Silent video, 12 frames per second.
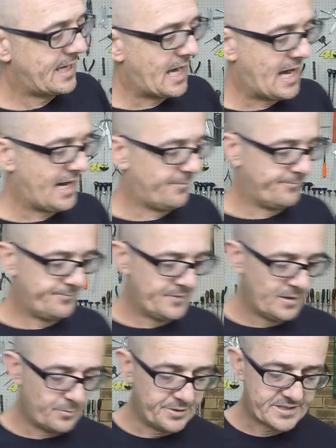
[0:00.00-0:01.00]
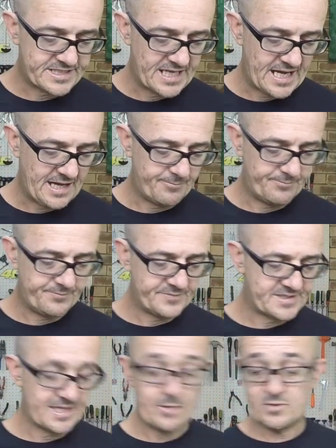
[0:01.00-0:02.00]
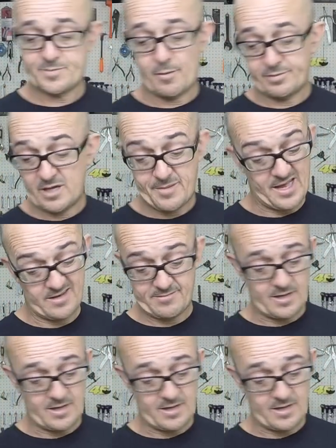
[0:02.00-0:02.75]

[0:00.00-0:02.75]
So that was probably about,